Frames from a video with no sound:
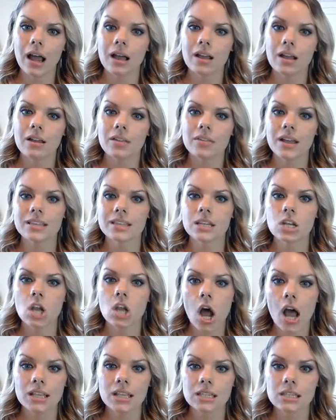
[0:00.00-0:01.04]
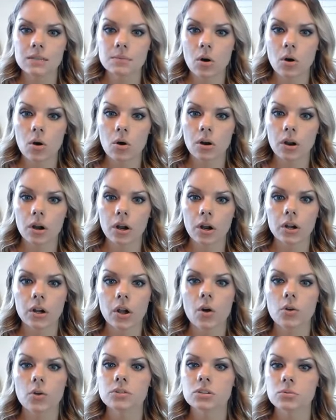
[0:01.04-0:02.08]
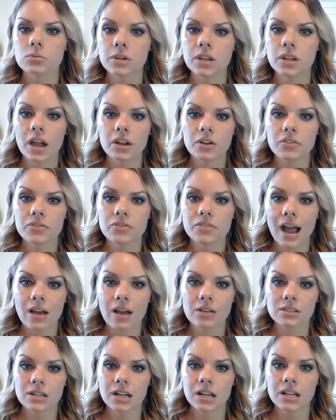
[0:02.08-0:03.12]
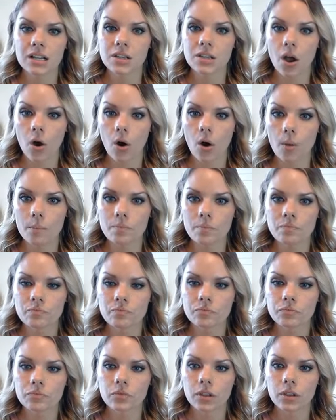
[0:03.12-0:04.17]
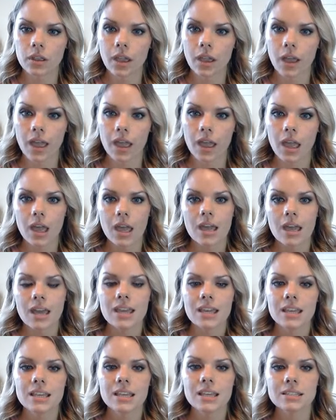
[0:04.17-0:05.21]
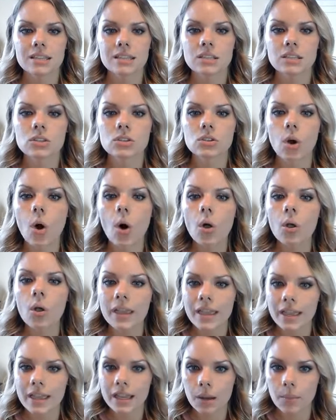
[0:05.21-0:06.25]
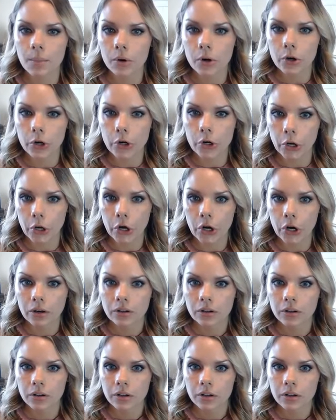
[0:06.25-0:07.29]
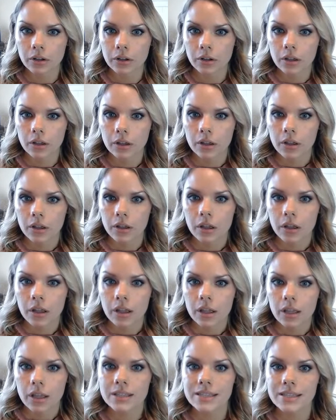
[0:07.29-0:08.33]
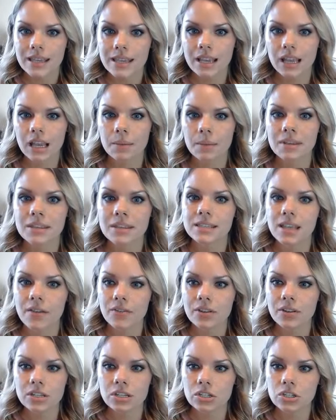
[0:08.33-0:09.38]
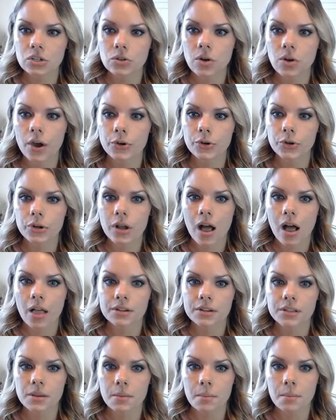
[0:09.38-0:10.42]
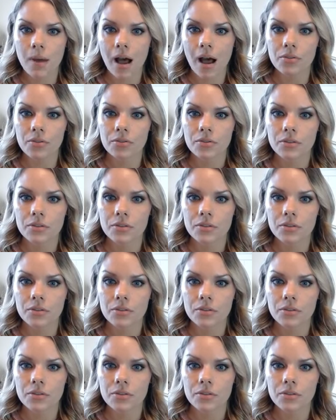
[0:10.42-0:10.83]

that's a non-smoker, owes $300,000 on his home, okay? He's the sole income earner. His income is $7,200 a month.